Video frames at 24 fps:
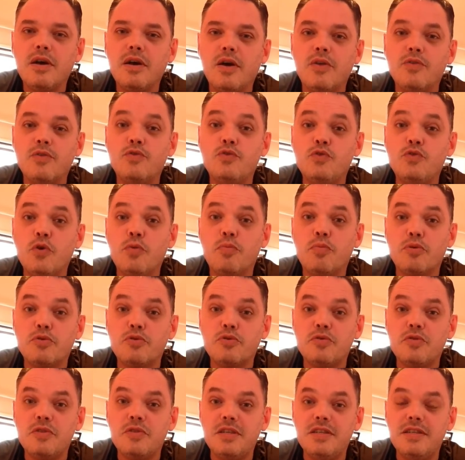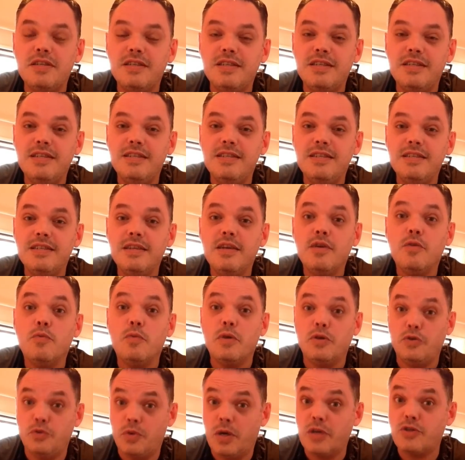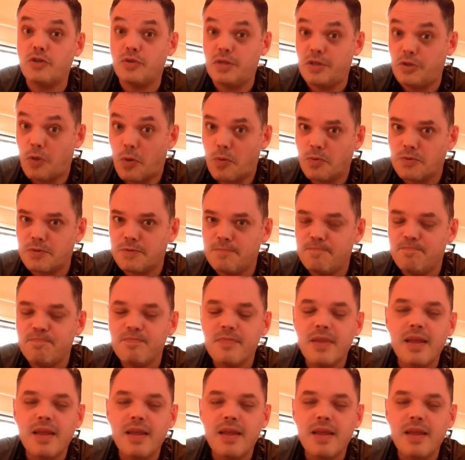on two opportunities when you actually don't.